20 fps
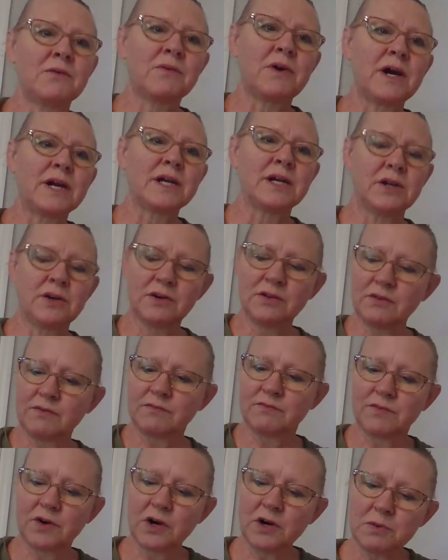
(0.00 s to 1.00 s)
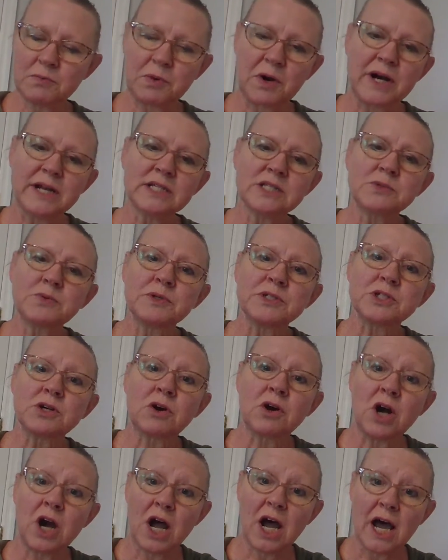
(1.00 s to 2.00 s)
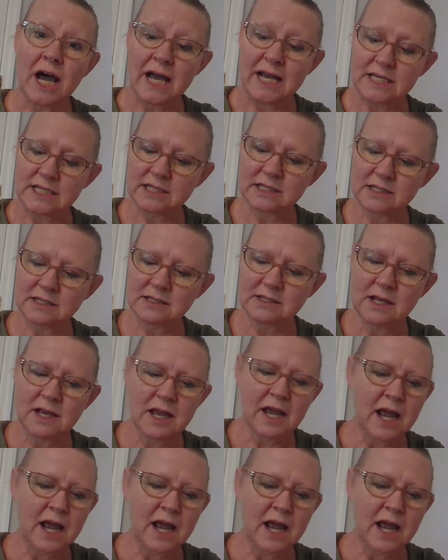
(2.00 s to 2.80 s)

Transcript: right here, the vertebrates, which are us.